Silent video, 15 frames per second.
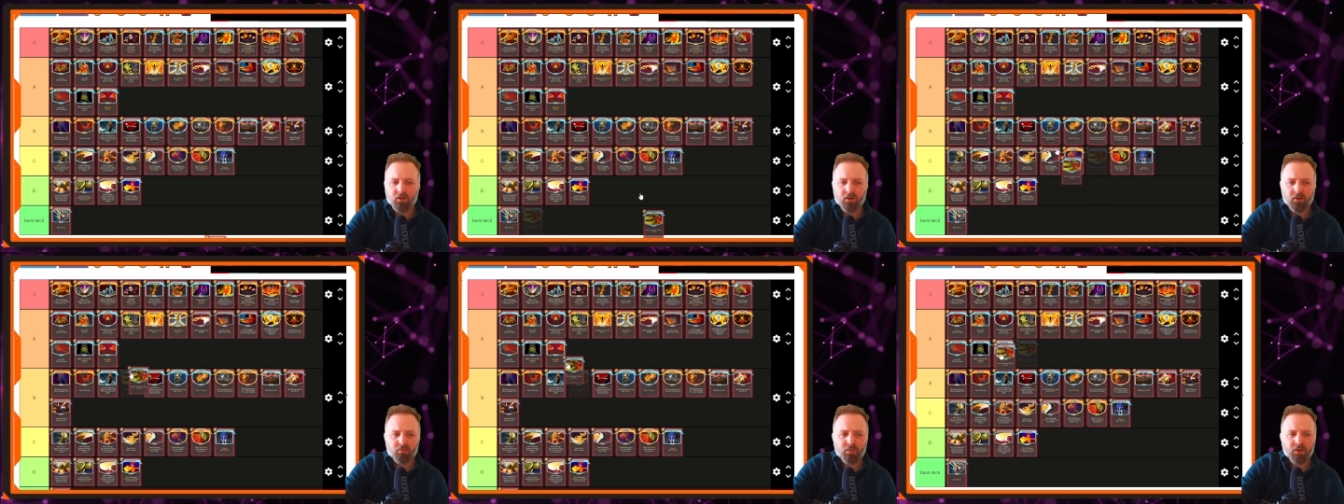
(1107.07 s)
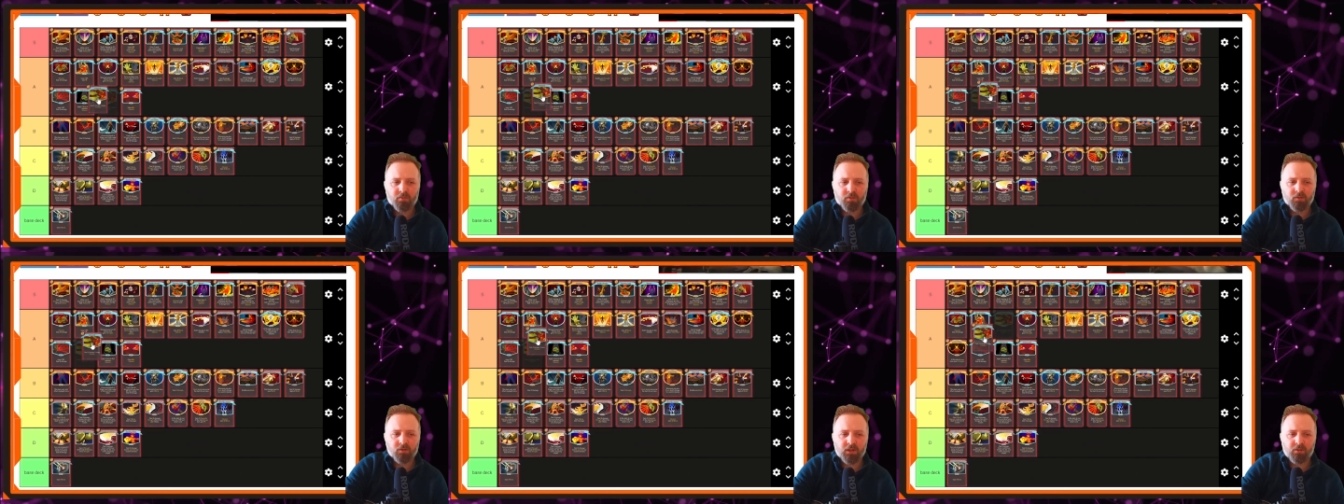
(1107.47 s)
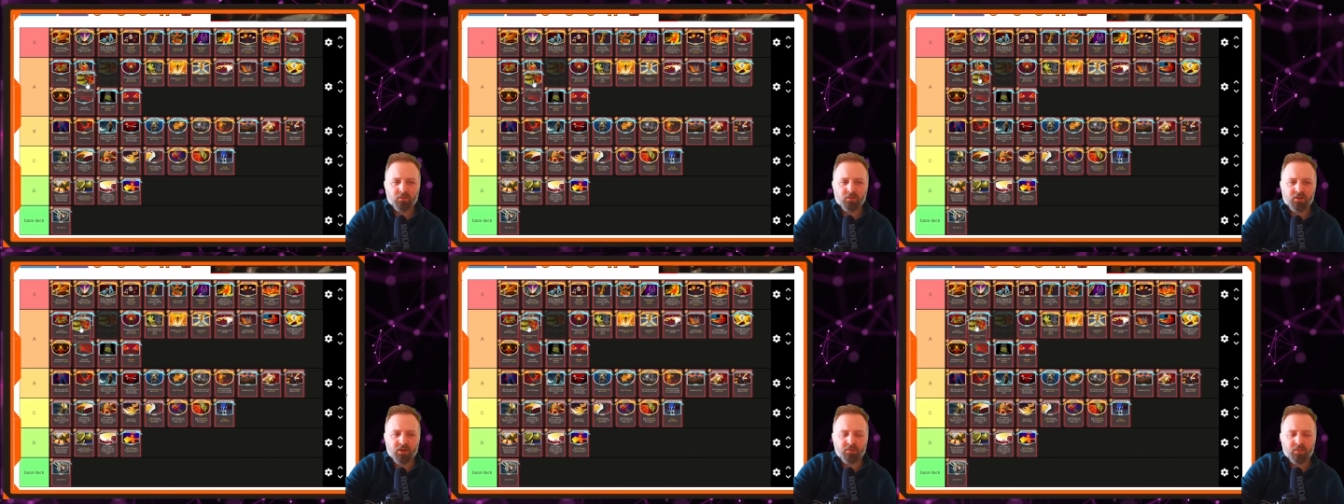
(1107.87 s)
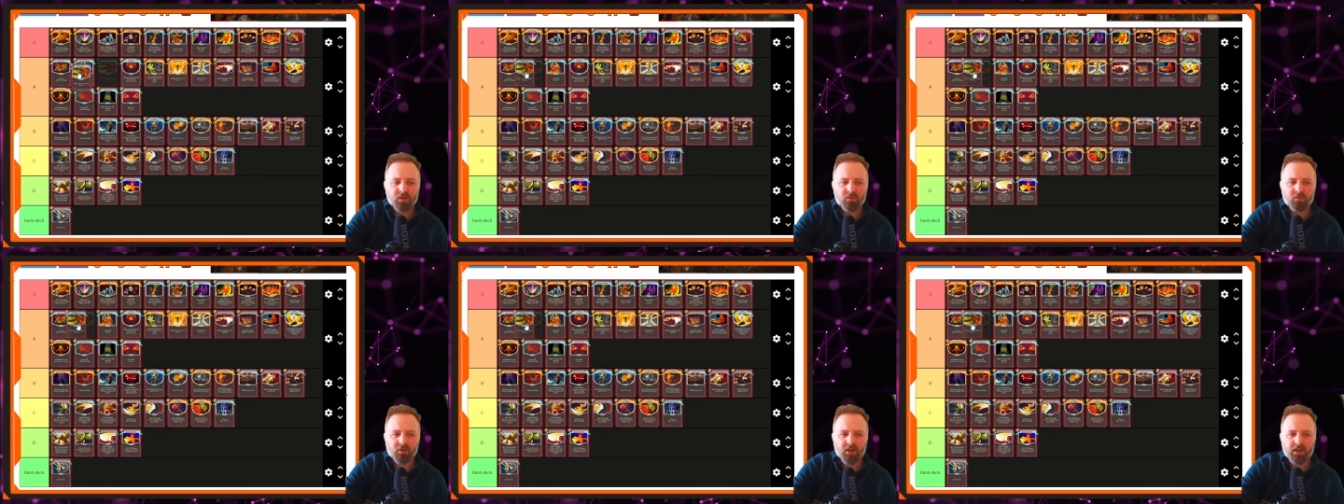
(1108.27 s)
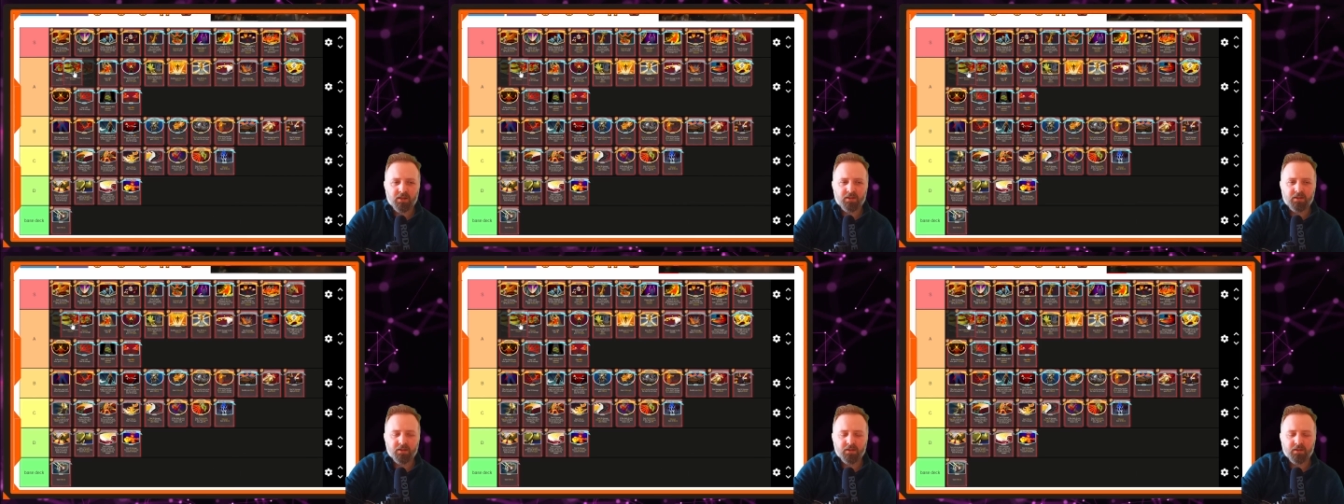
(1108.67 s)
Pummel, I would say Pummel's A
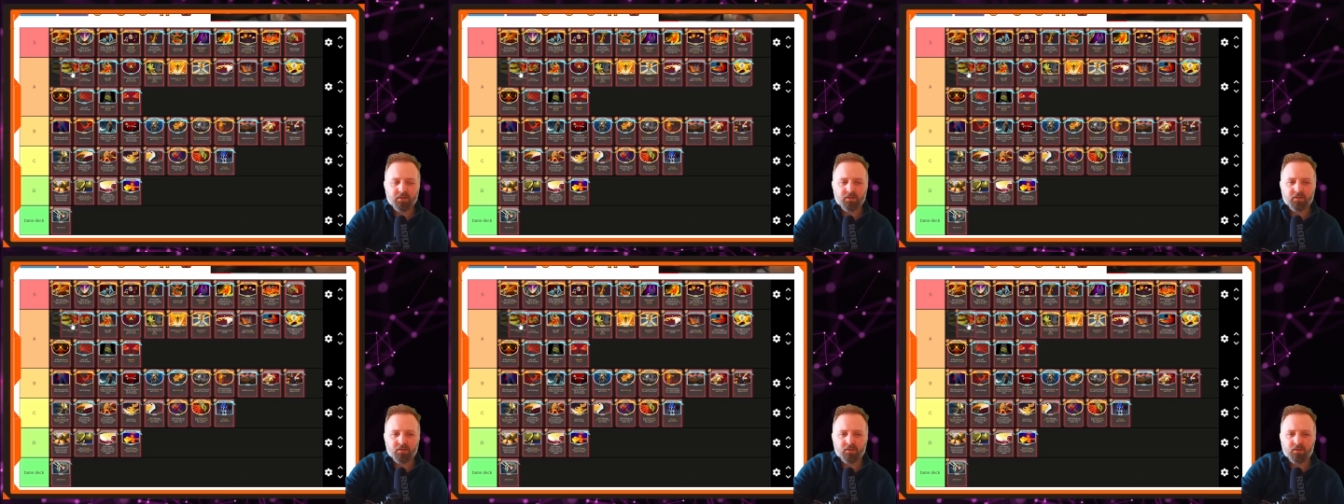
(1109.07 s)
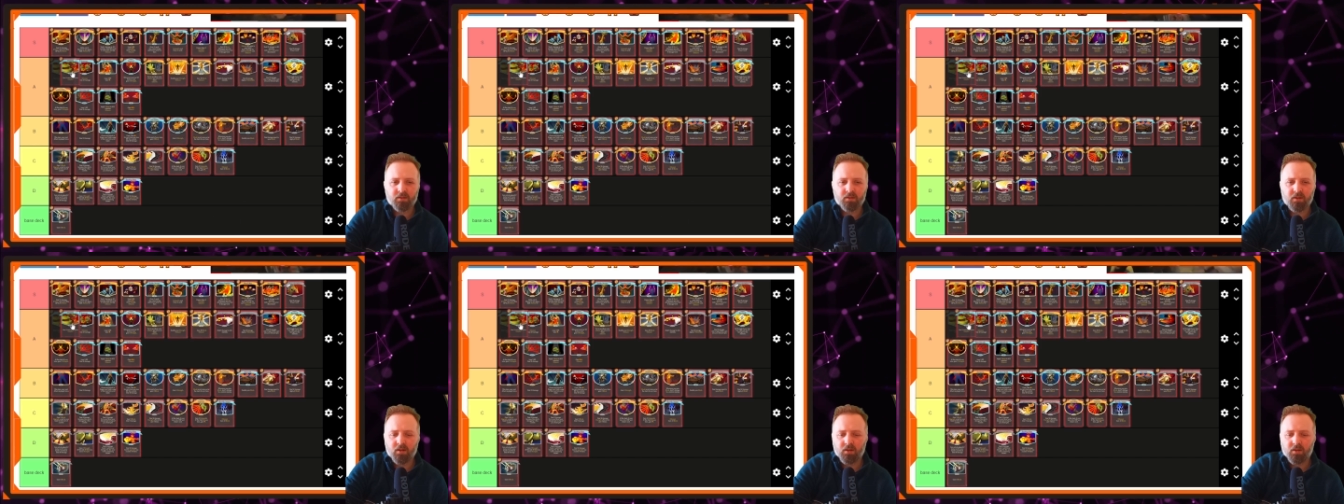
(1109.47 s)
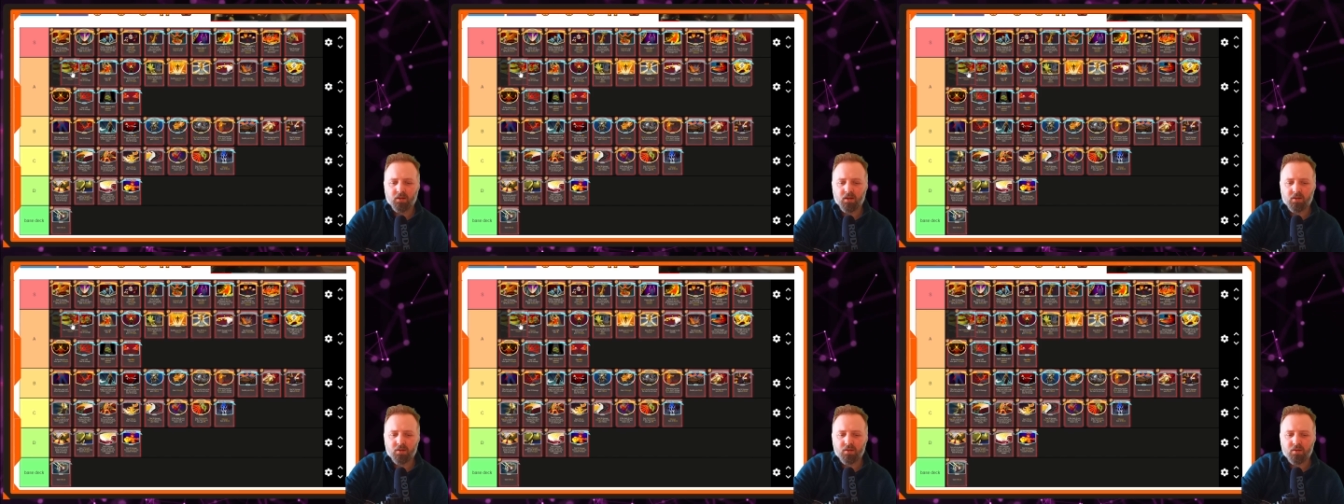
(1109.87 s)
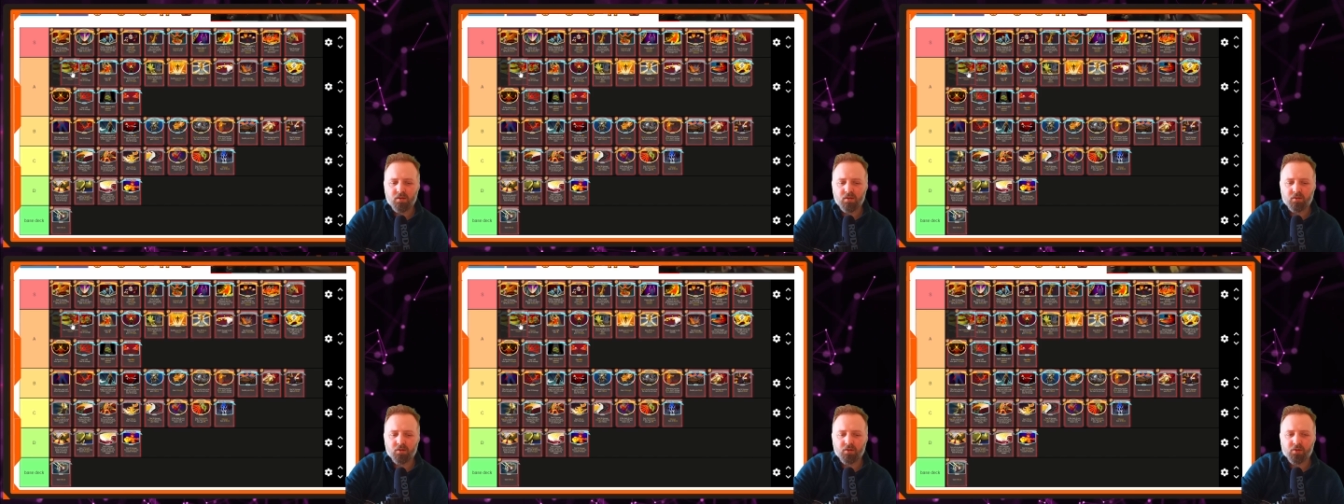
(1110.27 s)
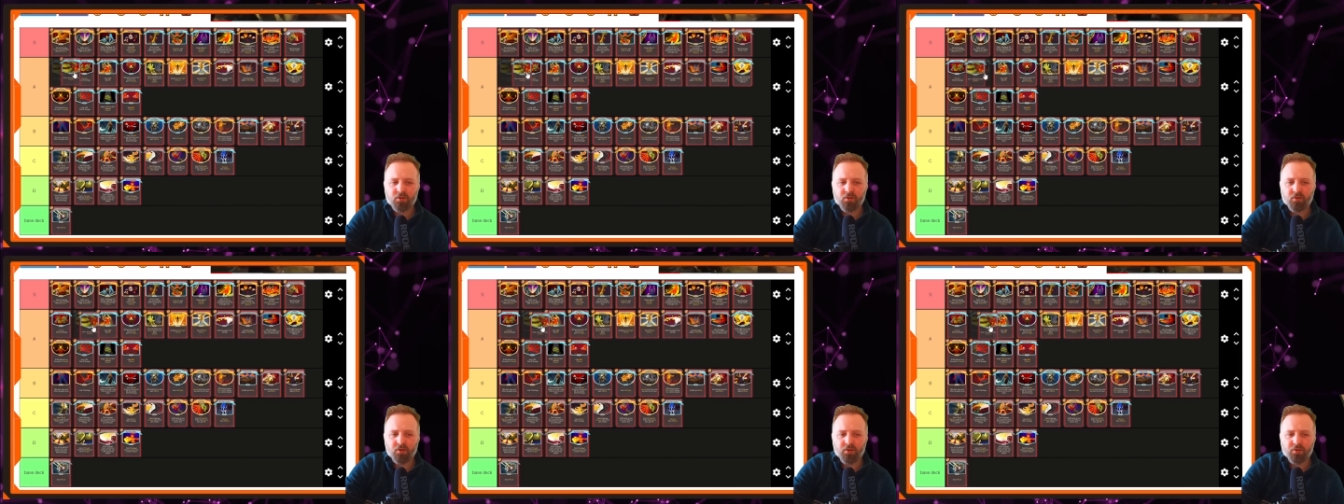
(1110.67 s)
tier. It's not as
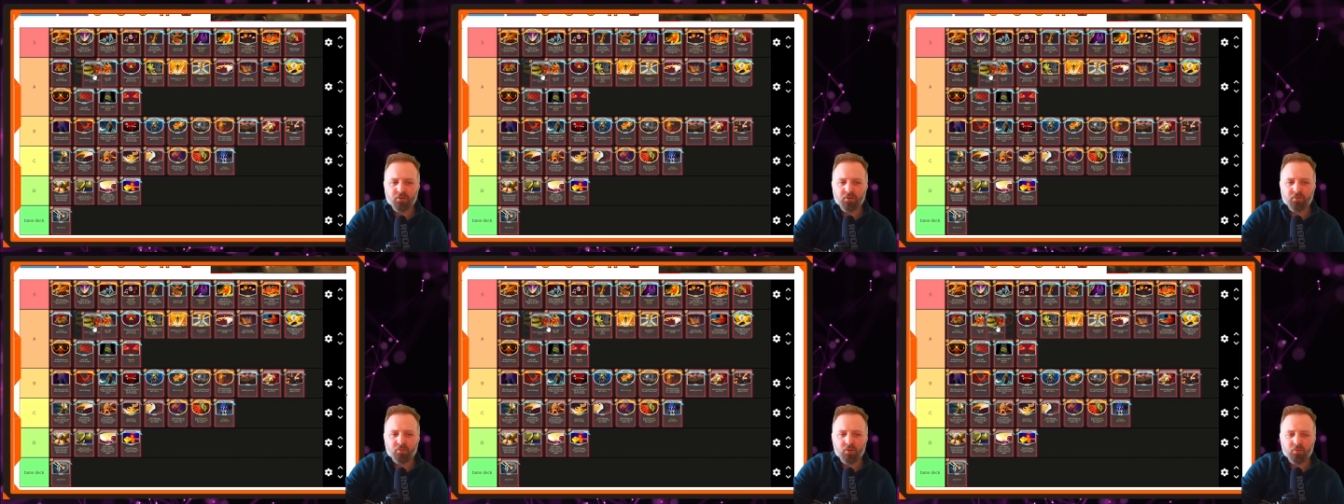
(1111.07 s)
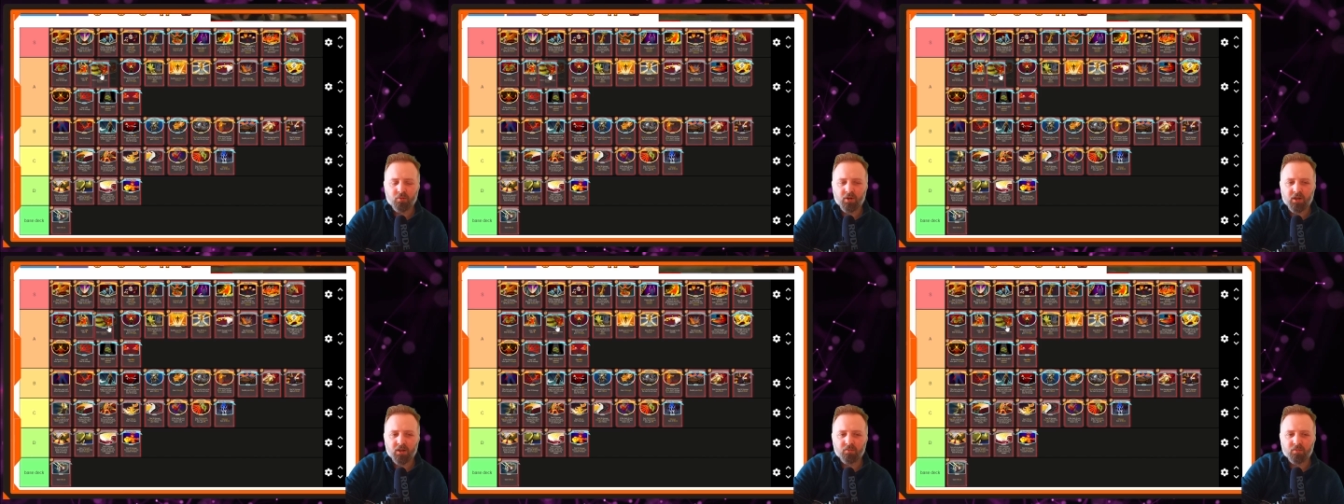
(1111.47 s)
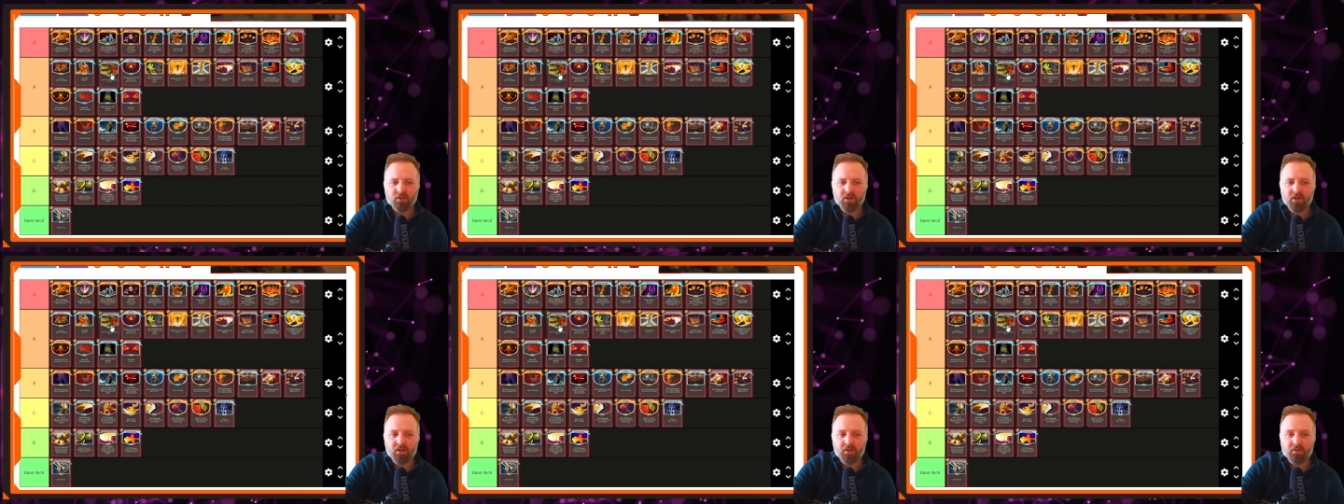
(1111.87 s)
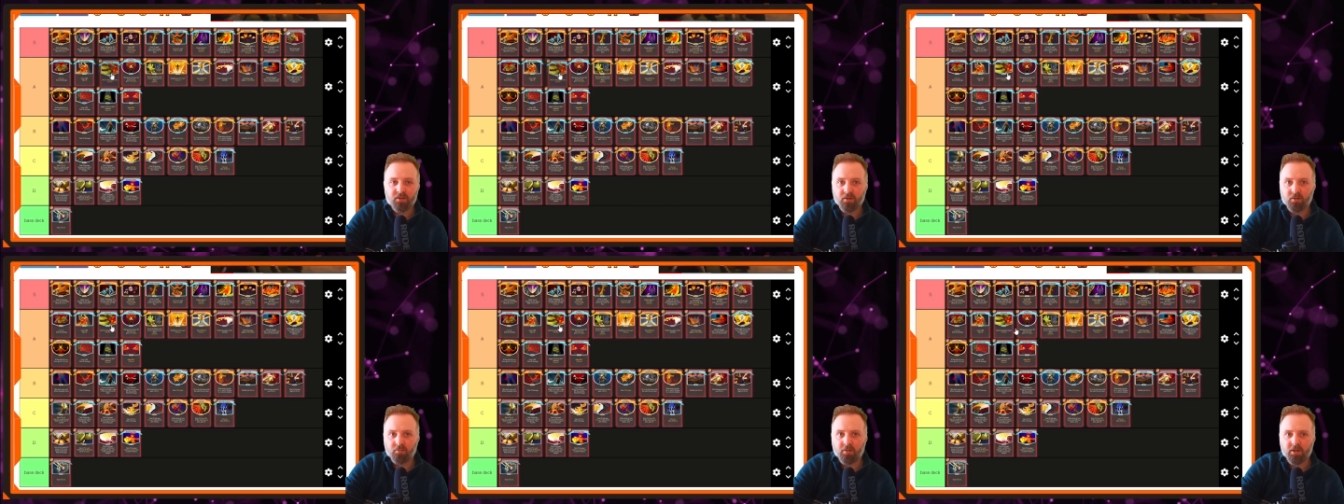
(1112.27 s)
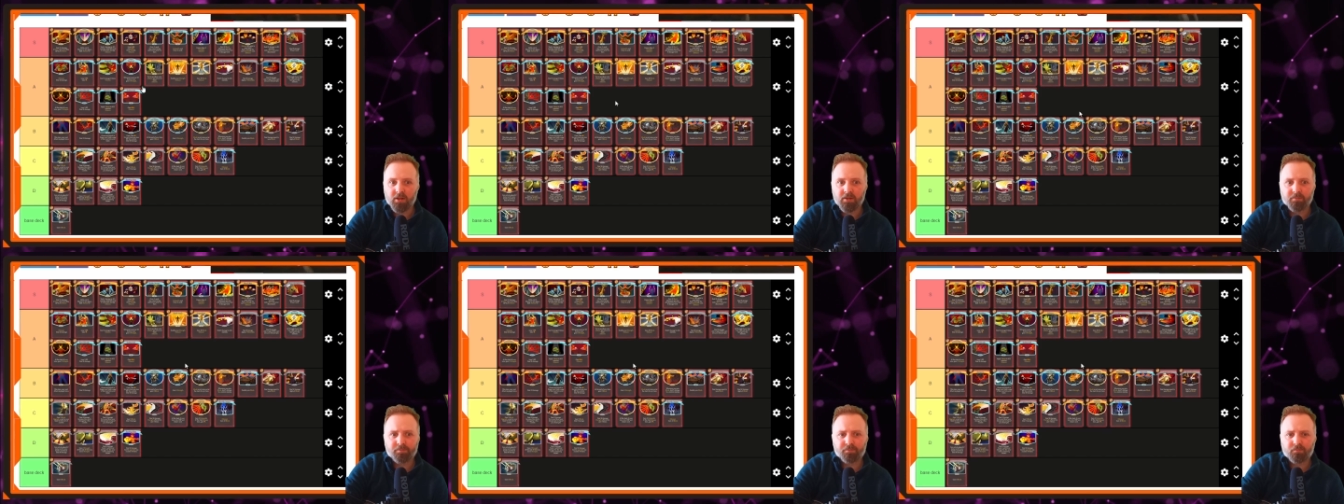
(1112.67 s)
strong as Sword Boomerang, but it's up there.